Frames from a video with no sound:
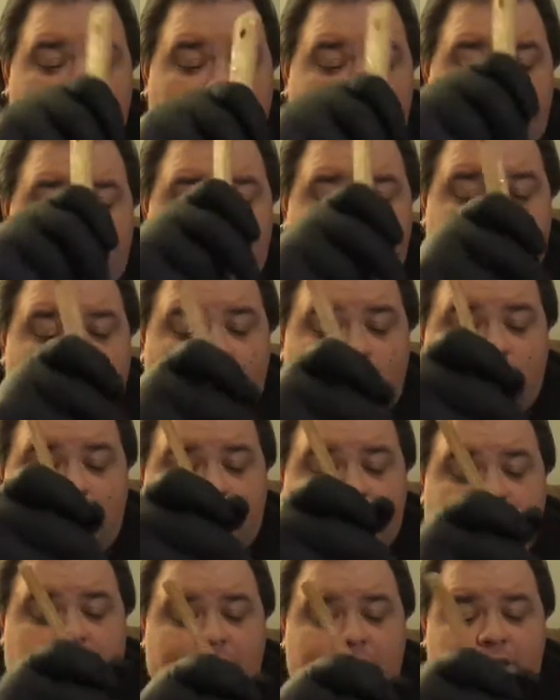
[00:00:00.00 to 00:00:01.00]
as
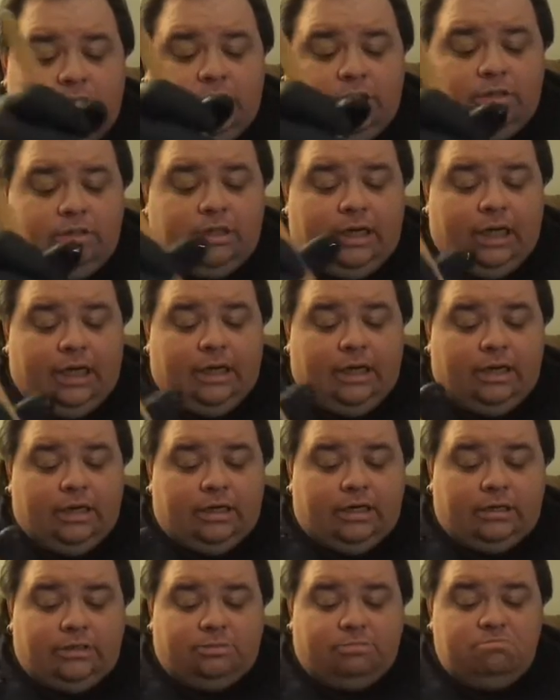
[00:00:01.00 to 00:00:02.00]
quick as you can
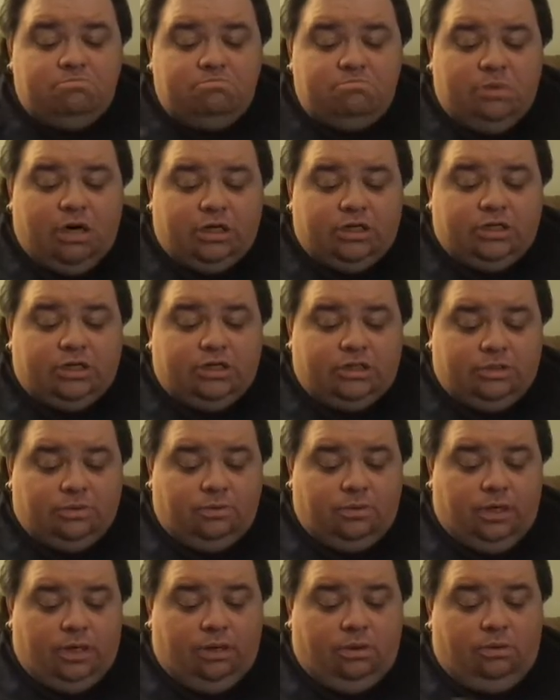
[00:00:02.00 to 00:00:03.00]
and as much as it
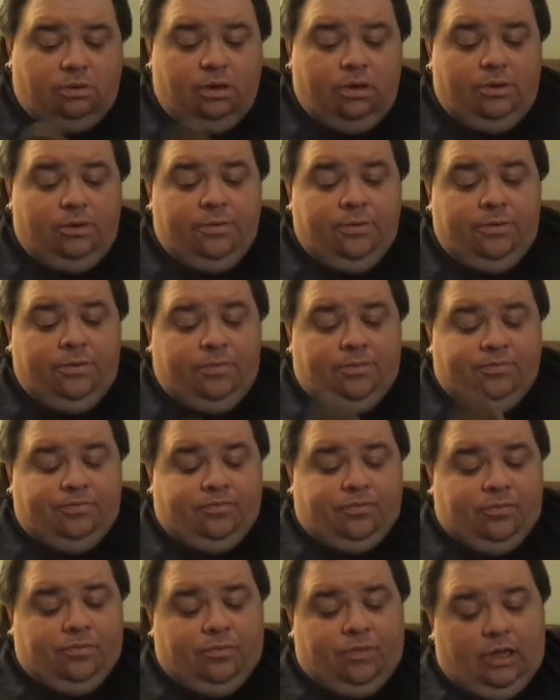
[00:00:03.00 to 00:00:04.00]

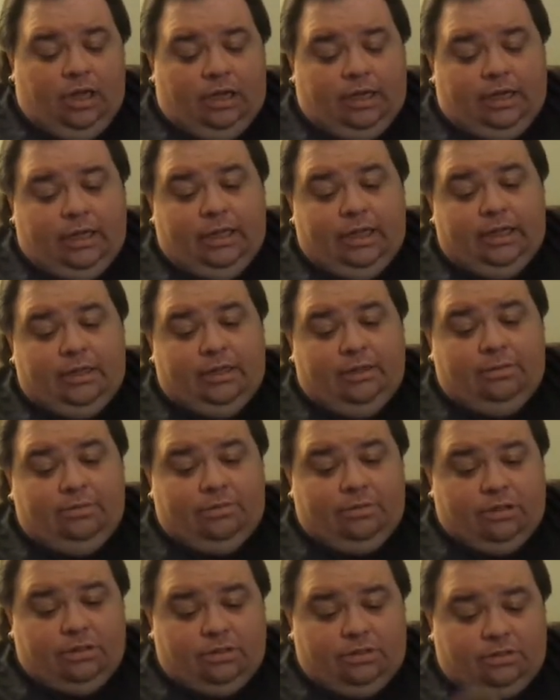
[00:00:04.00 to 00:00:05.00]
will. Again,
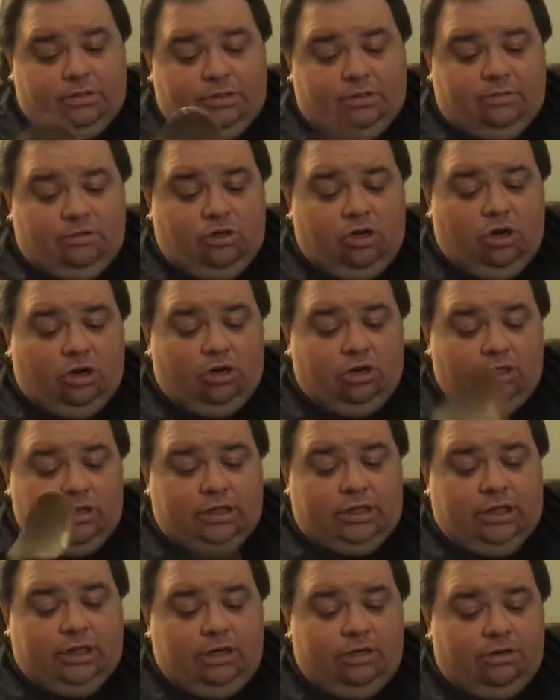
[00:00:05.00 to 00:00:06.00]
the
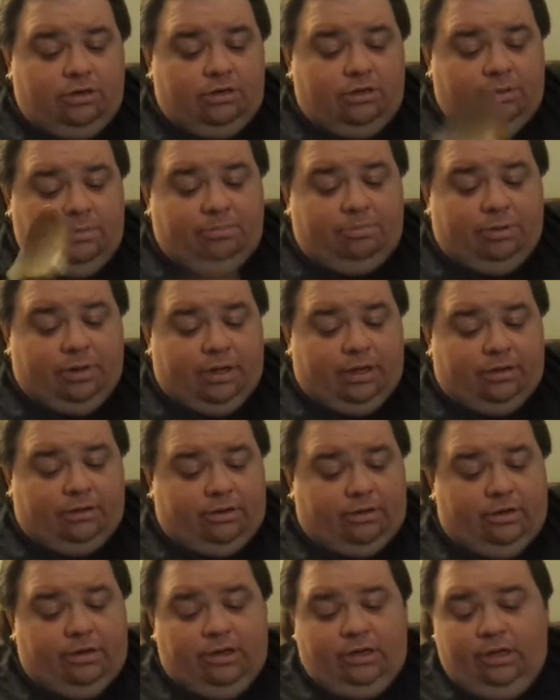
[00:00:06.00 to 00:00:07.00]
garlickier the
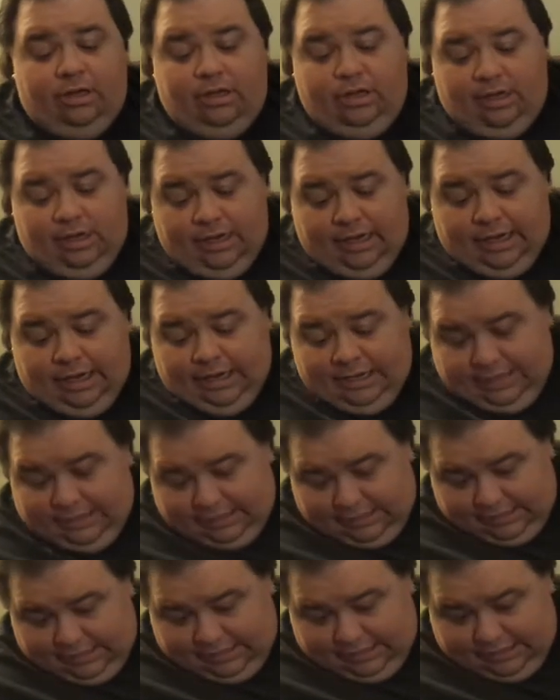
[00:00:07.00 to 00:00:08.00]
better.
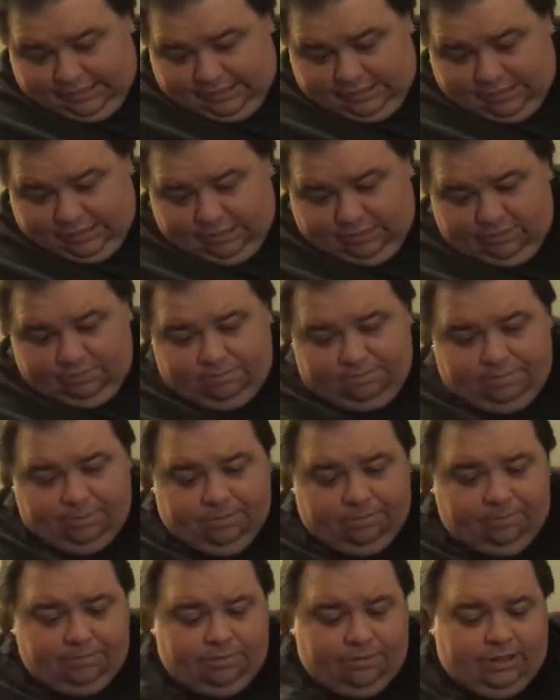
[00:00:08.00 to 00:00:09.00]
And, you know,
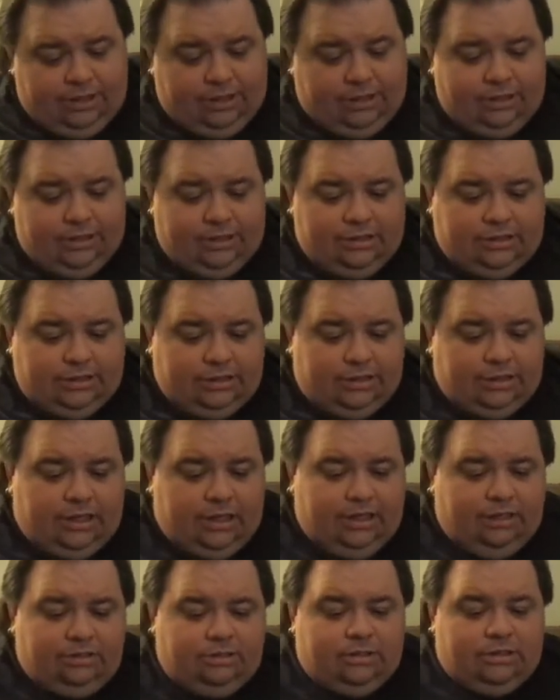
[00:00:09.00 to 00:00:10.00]
people think of these
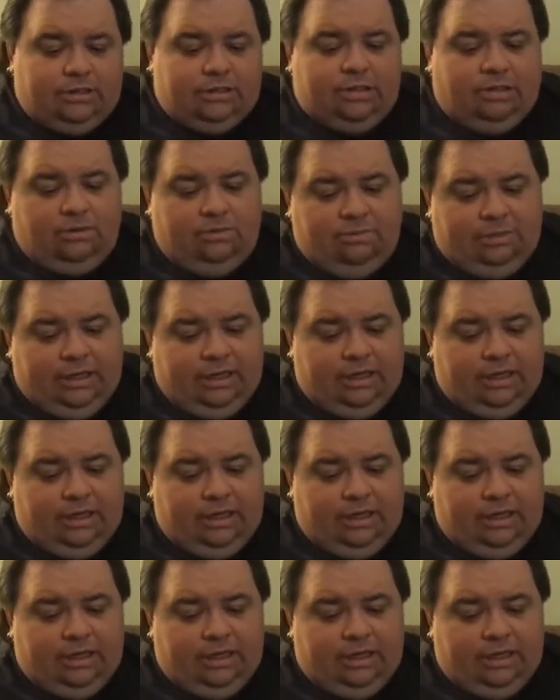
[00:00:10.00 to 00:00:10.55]
snails as, oh my